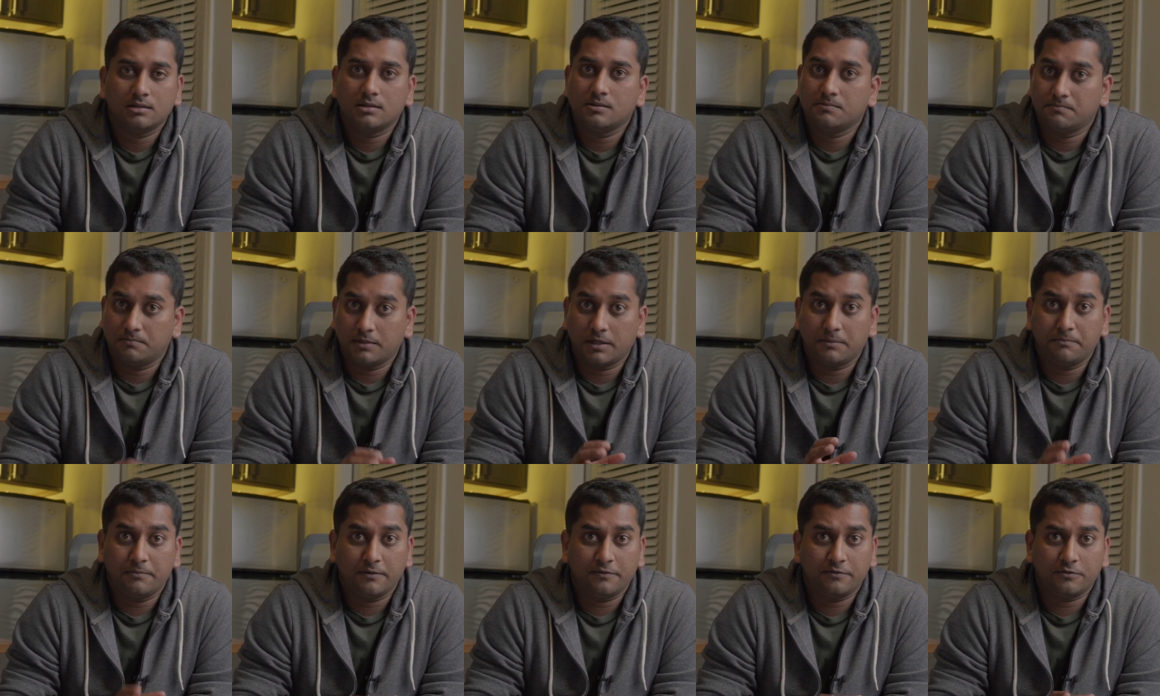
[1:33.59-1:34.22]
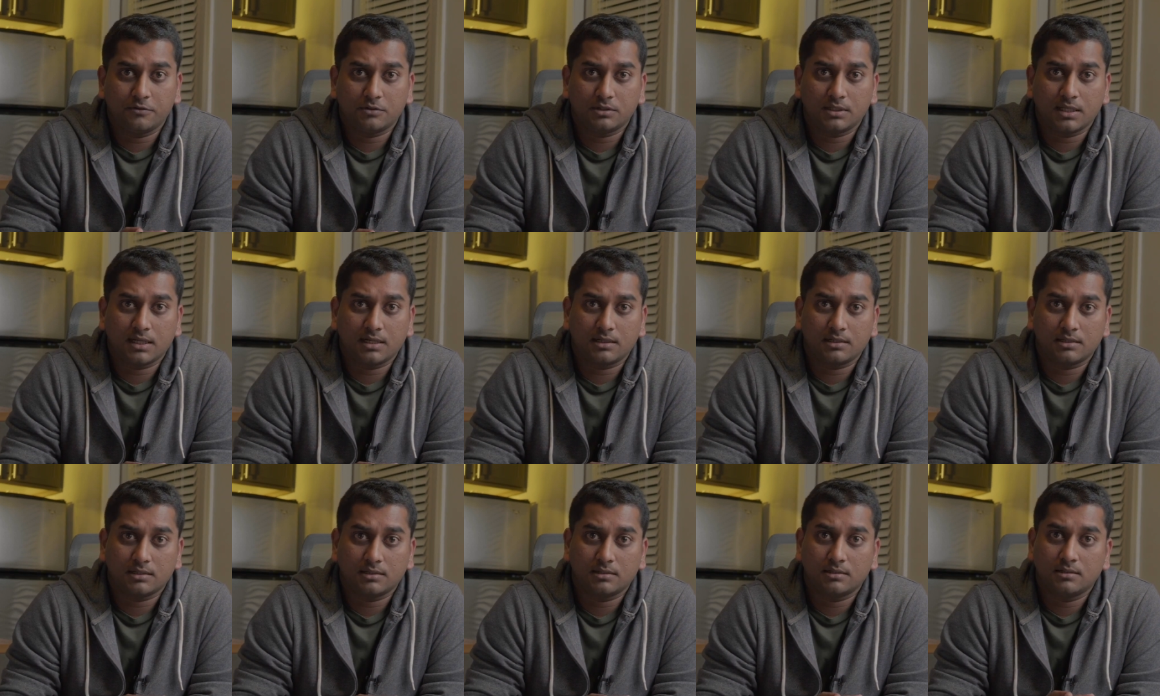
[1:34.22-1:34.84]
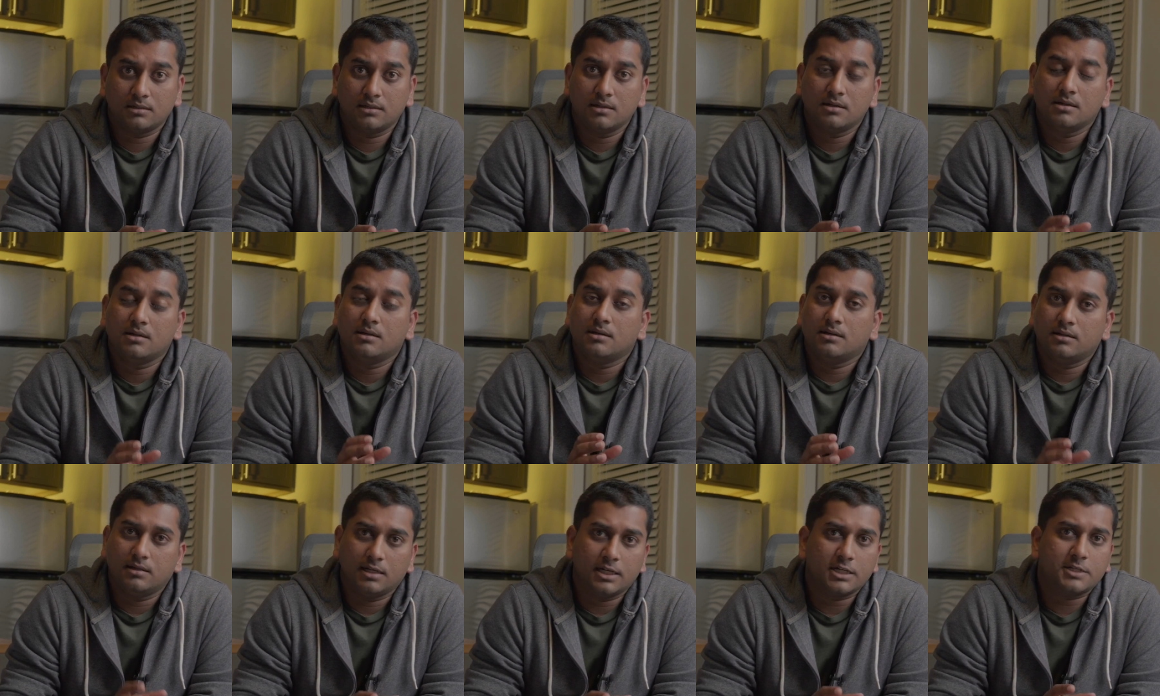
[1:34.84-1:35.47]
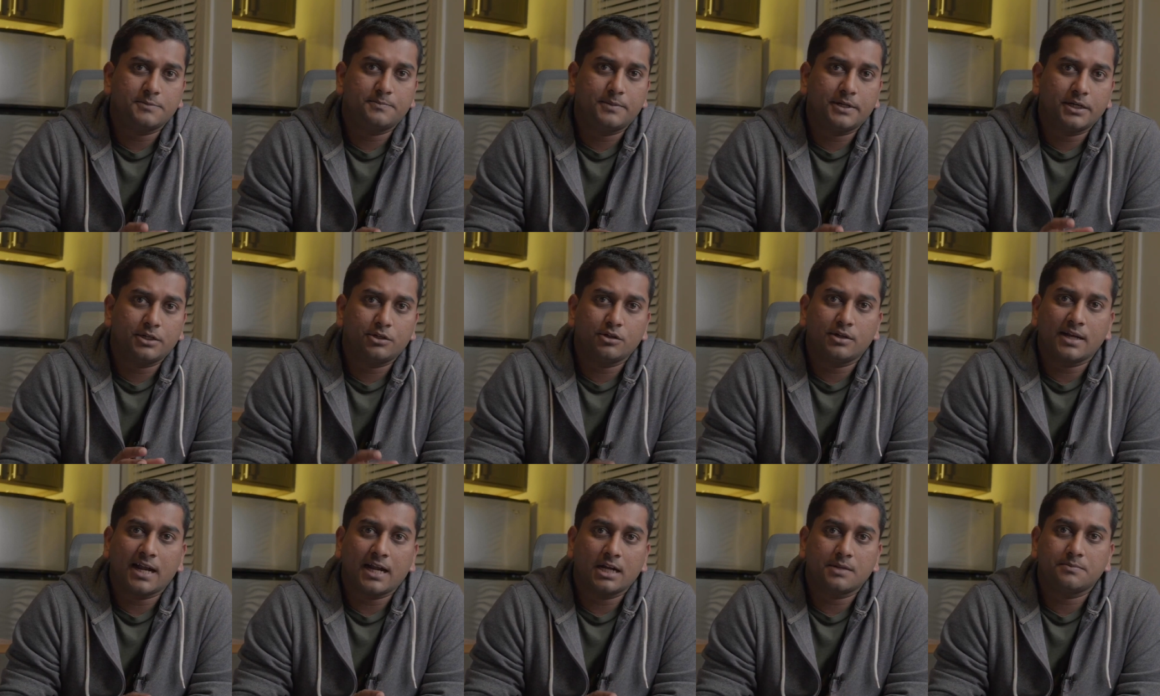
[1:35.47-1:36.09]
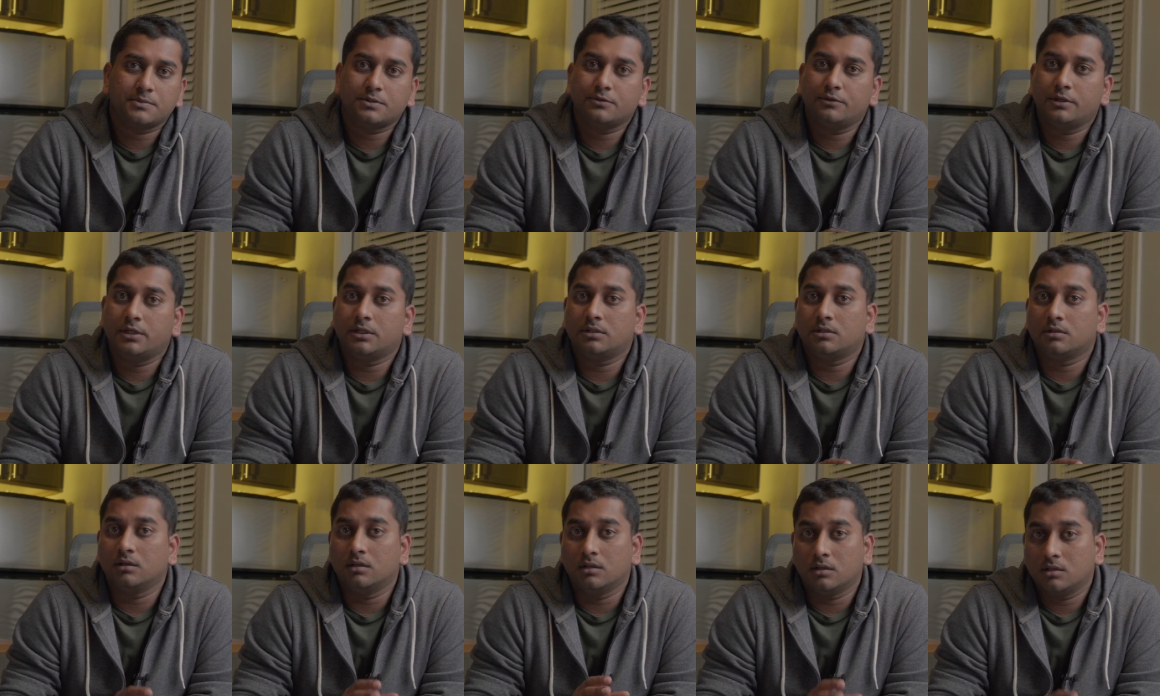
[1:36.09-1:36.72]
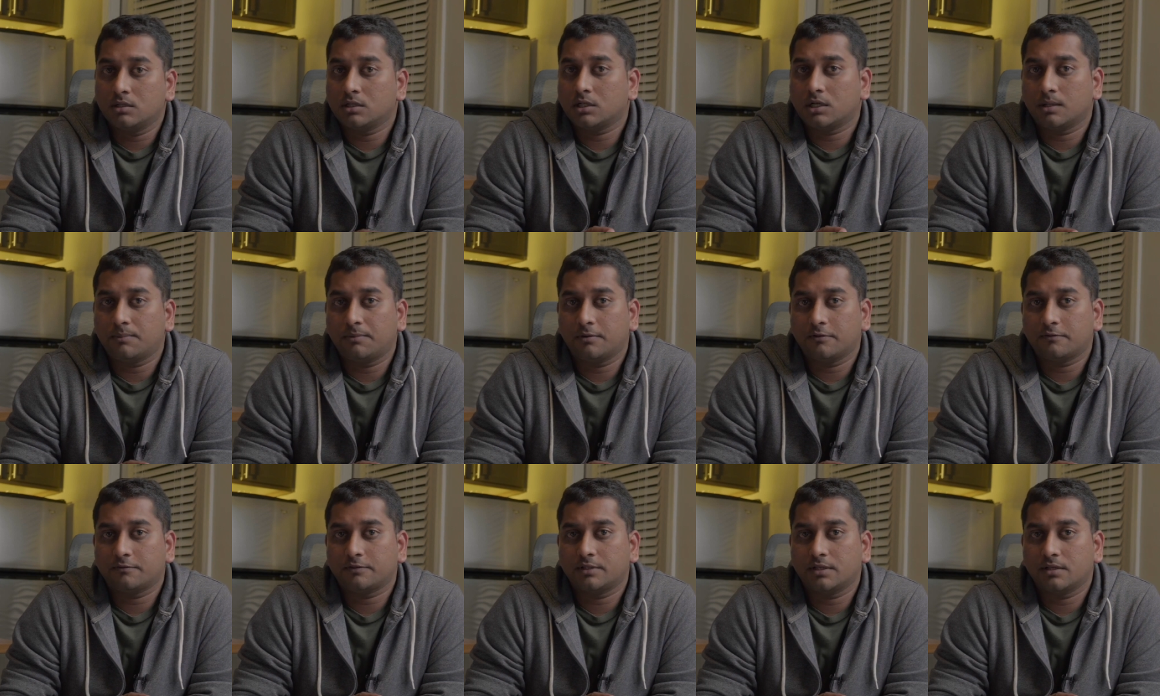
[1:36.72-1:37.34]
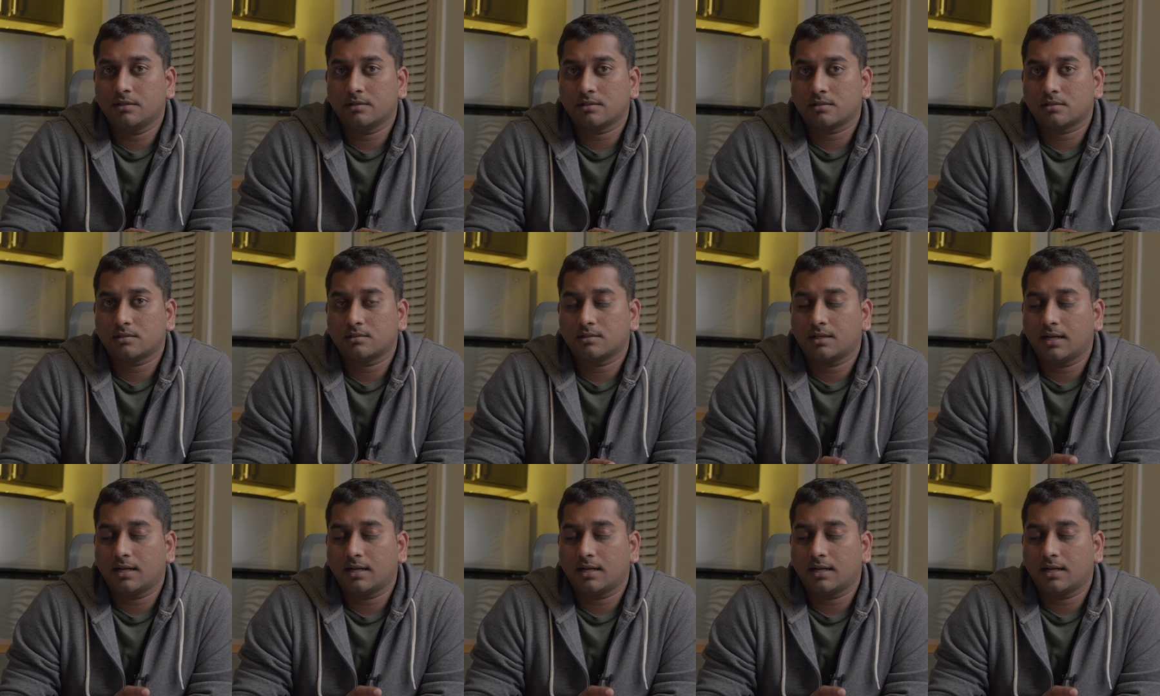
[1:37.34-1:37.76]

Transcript: But before that, let's break down Adam's video to learn a couple of things,